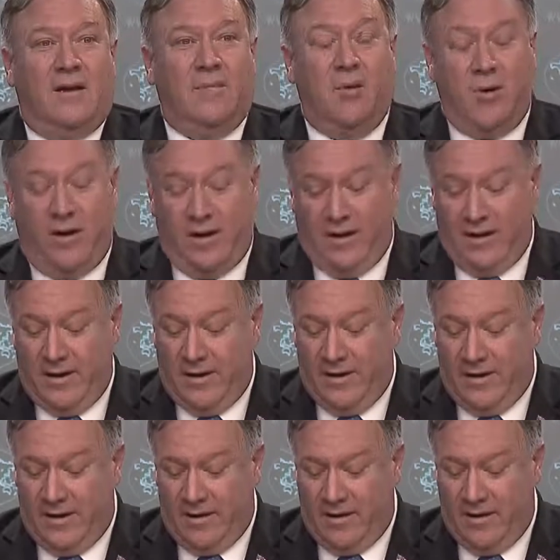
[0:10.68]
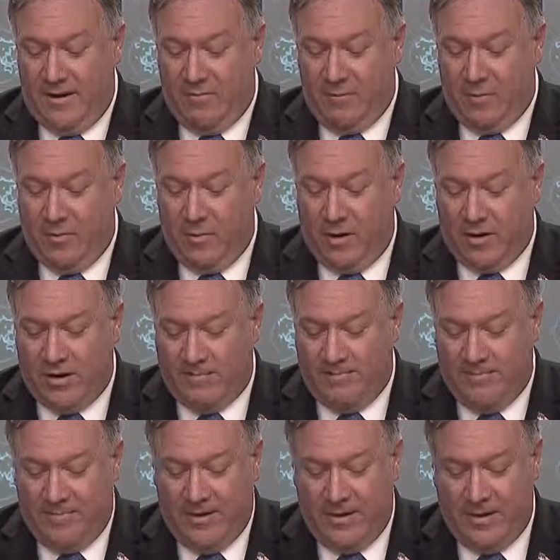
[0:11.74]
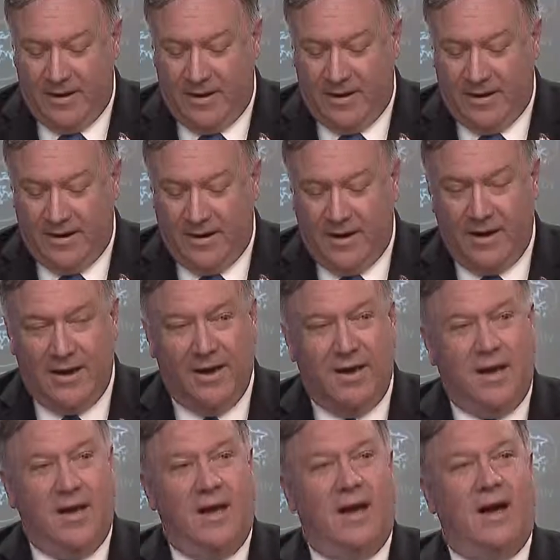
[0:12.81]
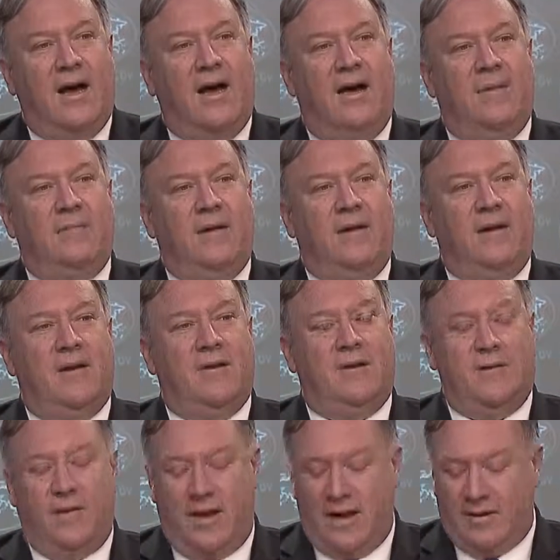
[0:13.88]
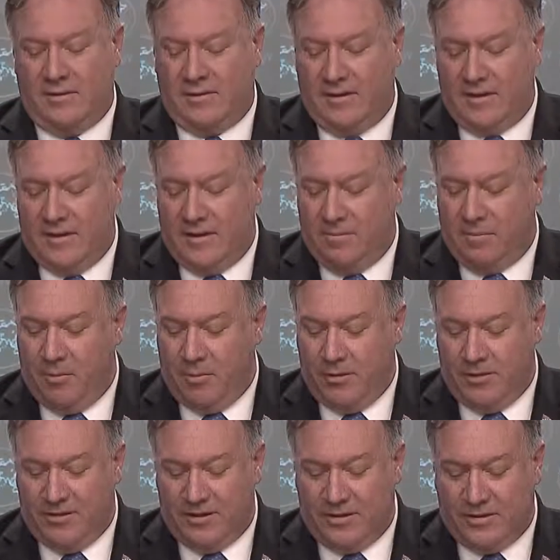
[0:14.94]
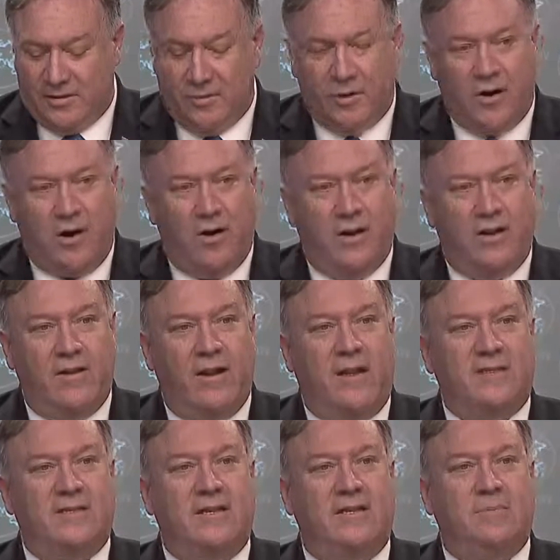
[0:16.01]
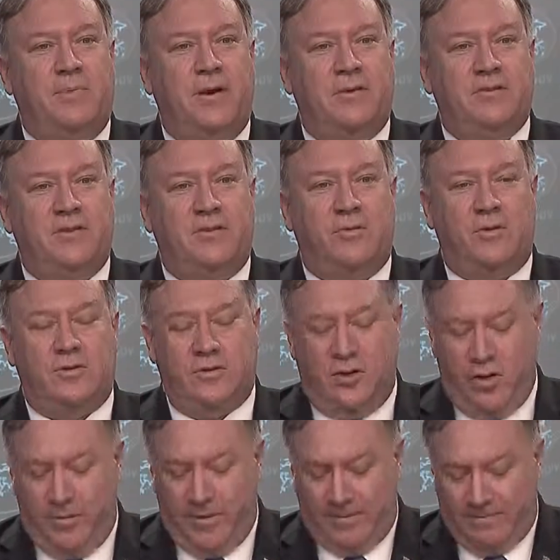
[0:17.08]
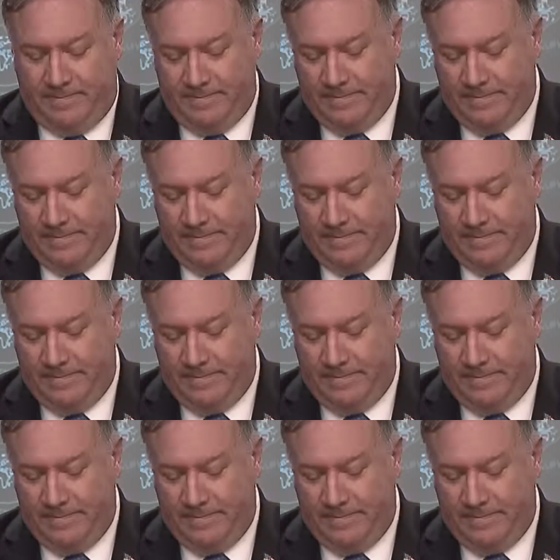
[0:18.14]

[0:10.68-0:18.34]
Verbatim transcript: Good morning, uh, everyone. Welcome. Uh, I'm here to announce an important decision regarding the United States policy towards Cuba.